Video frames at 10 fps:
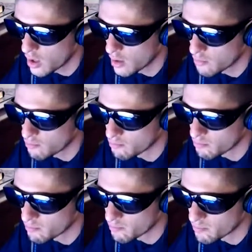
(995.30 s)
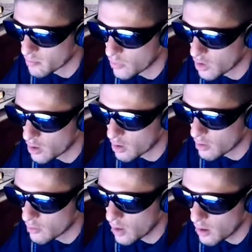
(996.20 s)

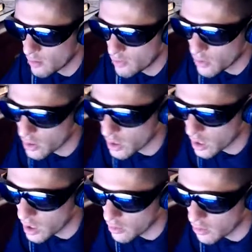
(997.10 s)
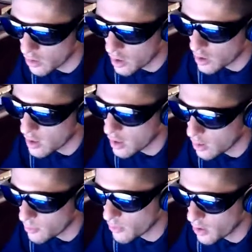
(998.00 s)
538.
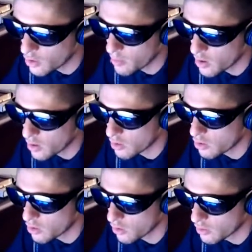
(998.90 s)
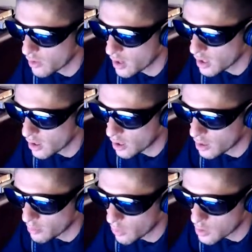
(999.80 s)
Gallup finds Americans still divided on
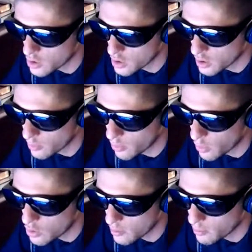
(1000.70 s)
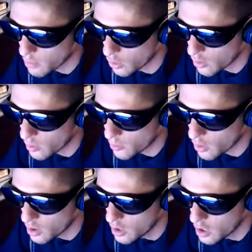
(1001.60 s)
abortion. Abortion polling
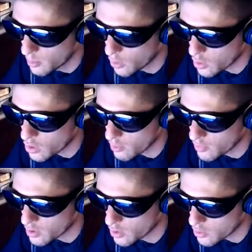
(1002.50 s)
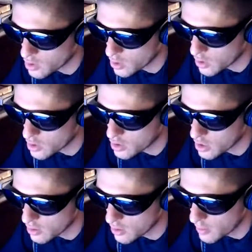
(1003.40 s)
report. Abortion Pew Research Center.